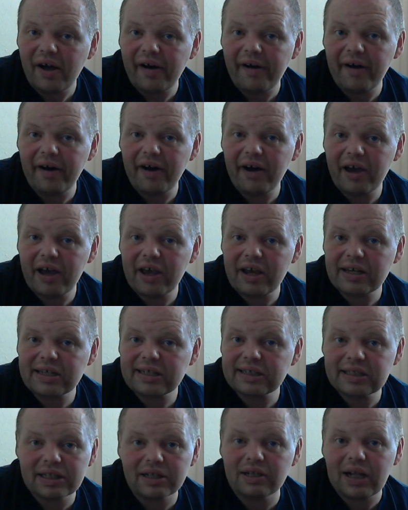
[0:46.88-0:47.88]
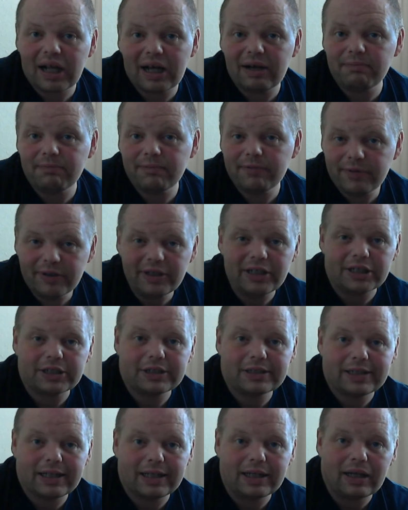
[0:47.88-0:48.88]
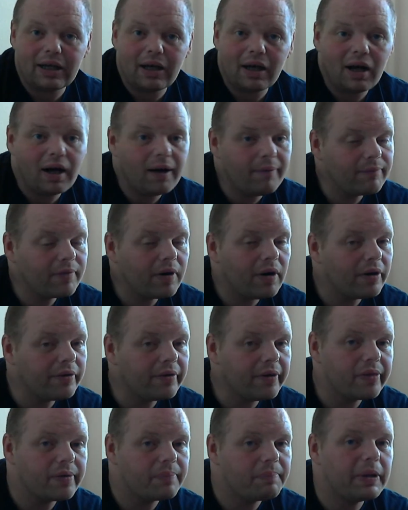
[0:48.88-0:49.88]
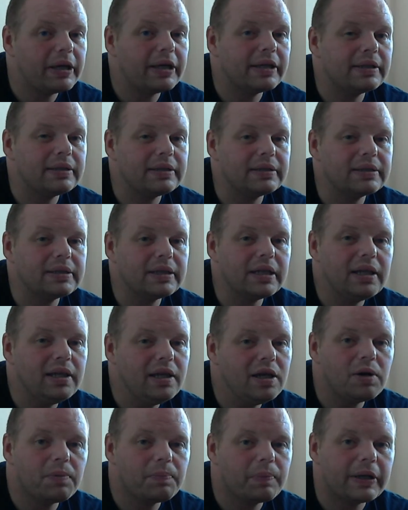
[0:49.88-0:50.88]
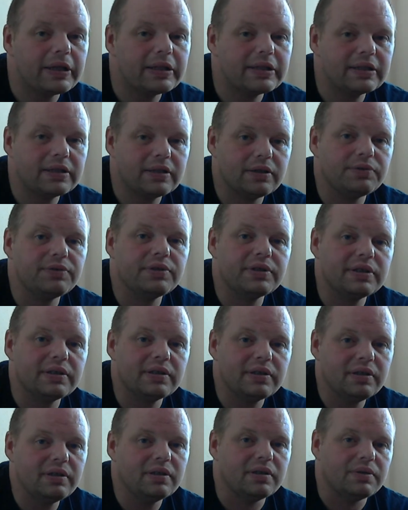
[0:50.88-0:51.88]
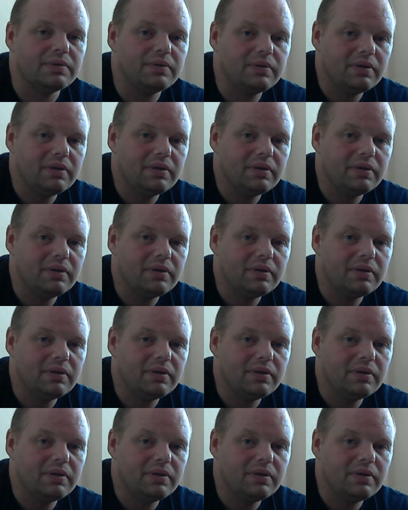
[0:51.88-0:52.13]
I still haven't finished it. I've got a little bit still to do.